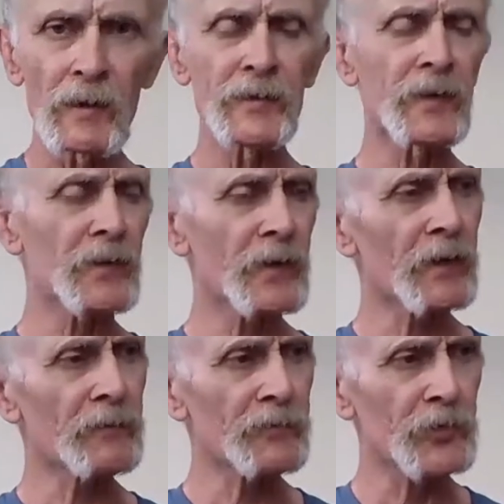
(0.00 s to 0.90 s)
You're going to
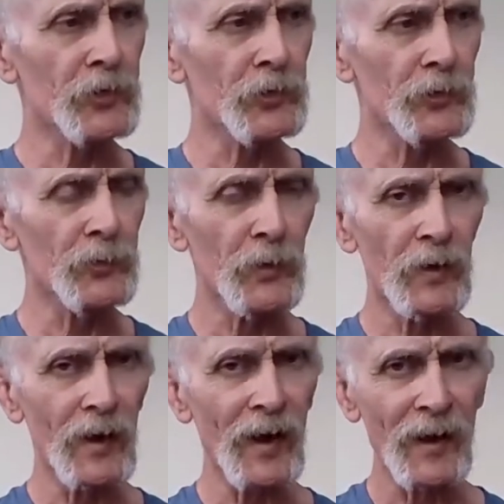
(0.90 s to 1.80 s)
have to
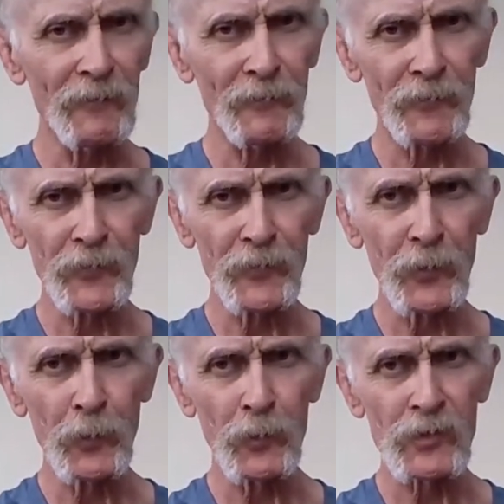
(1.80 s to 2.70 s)
have
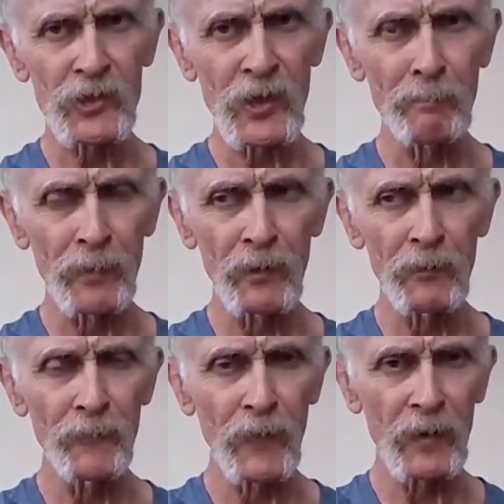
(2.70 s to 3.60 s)
your tempo
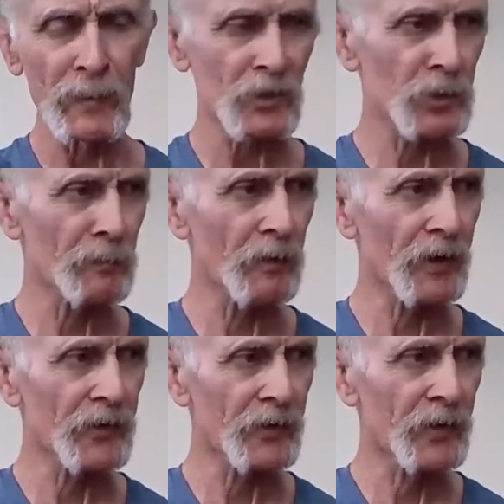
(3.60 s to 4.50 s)
very much in
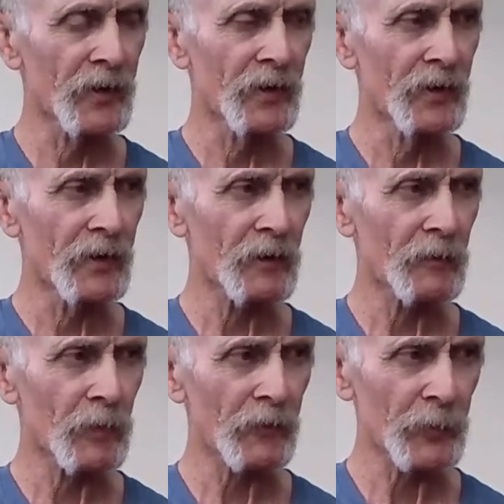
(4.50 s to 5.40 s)
mind
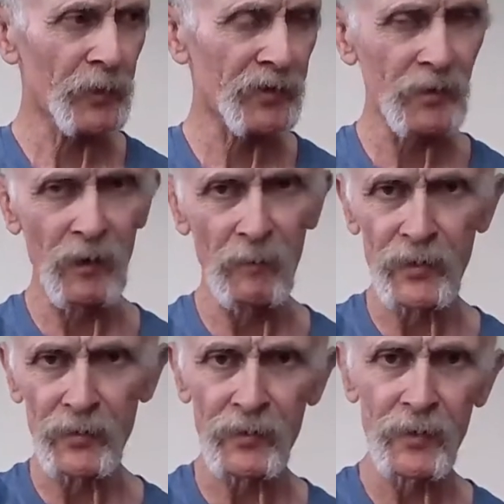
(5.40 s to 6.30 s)
right from the start,
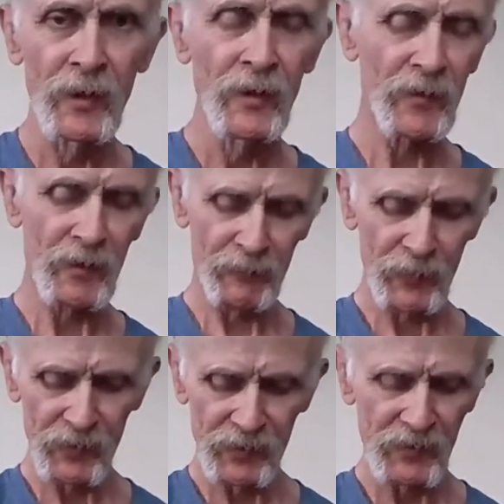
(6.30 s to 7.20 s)
because that
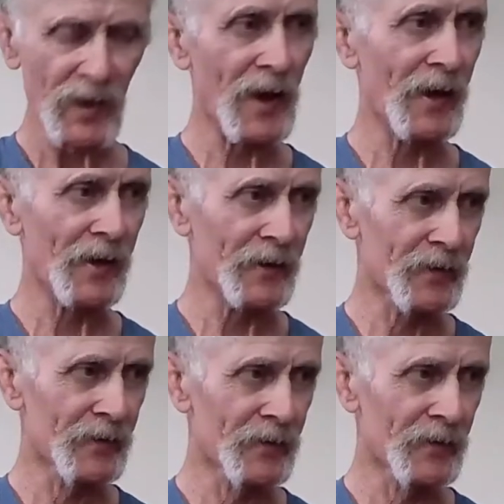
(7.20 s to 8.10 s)
first A
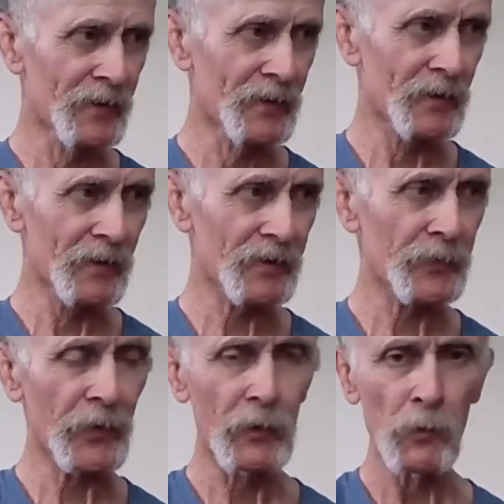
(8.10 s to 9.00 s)
lasts for
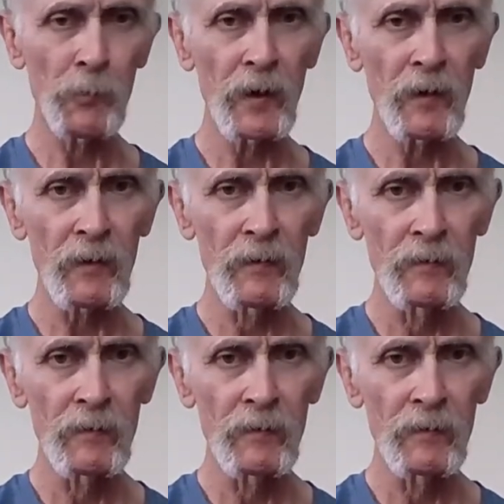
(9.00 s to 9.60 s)
the whole bar,